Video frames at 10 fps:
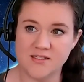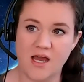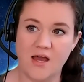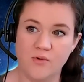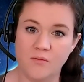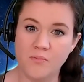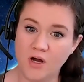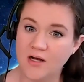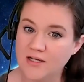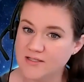I will
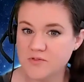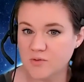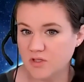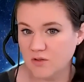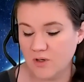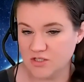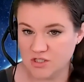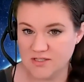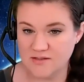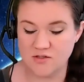pause in between the
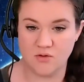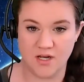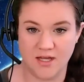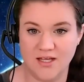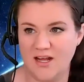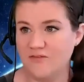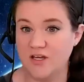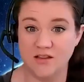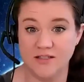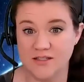questions so that I can have like
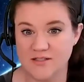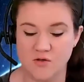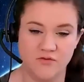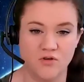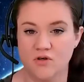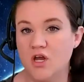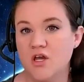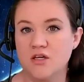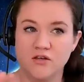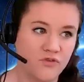a list. So if you're
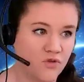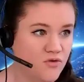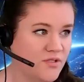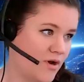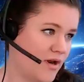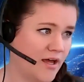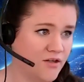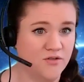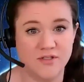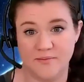confused about how to
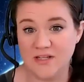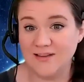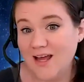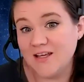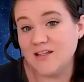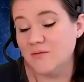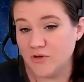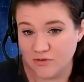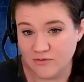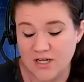do something like number
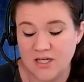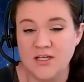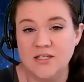3,